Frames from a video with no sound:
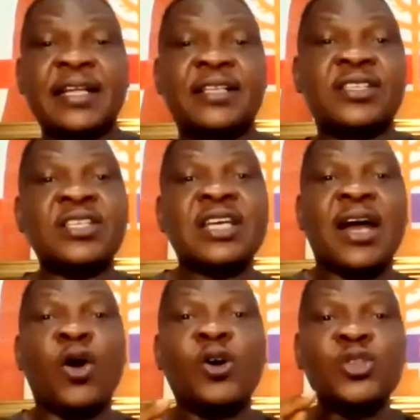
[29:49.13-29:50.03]
The
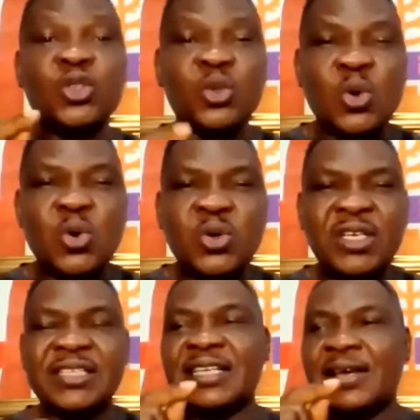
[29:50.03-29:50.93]
teacher also
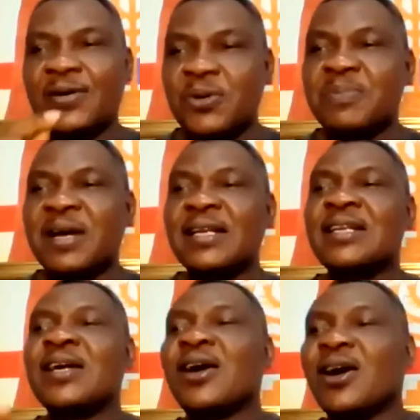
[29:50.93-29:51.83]
is a woman
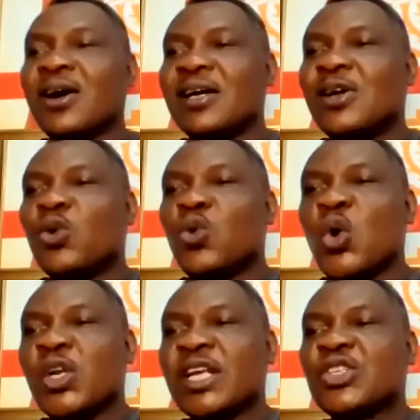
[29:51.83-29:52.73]

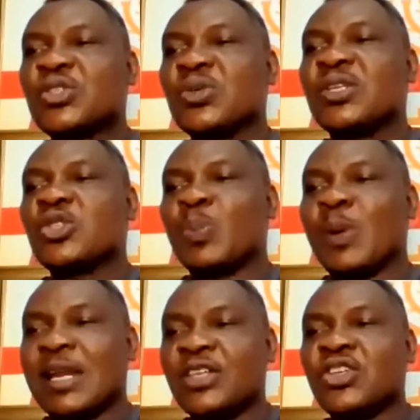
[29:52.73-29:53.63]
who understood the
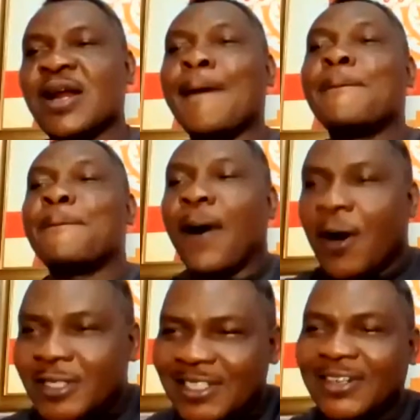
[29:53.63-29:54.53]
supernatural,
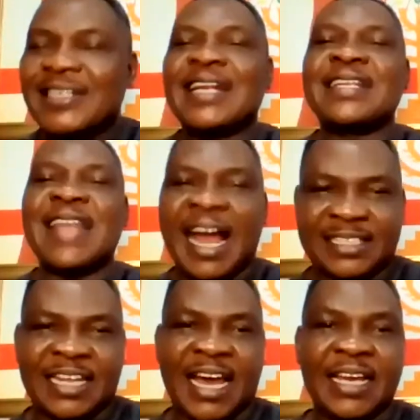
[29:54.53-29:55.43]
but on the dark
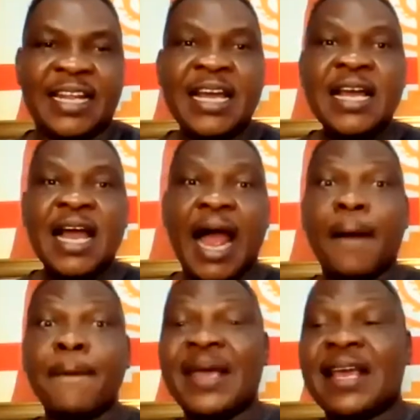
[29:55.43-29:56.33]
side,
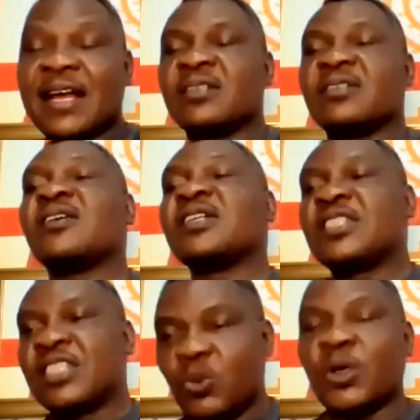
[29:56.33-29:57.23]
and began, uh,
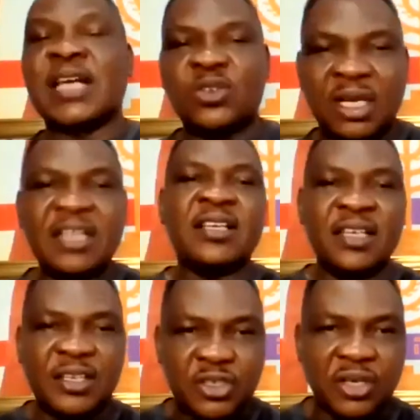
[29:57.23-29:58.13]
she was actually
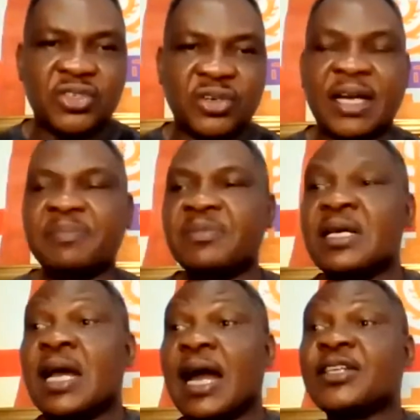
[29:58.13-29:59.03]
a sorcerer,
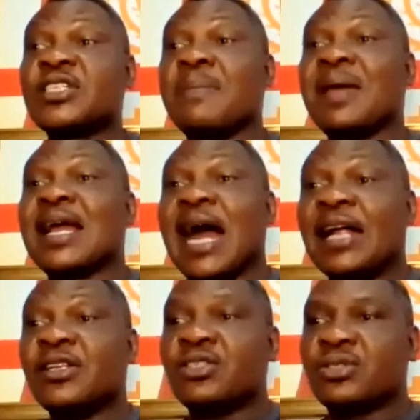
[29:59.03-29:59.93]
and she
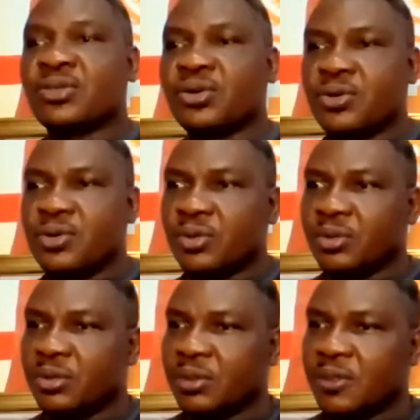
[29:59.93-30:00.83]
began to
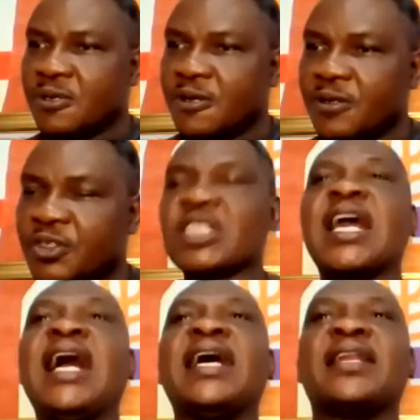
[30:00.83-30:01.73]

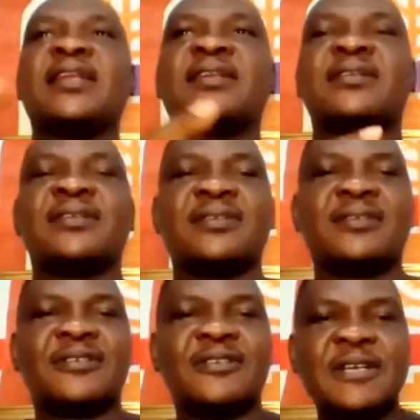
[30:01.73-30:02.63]
scan
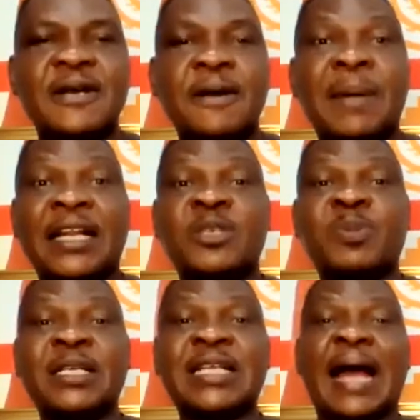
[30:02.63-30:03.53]
by the Spirit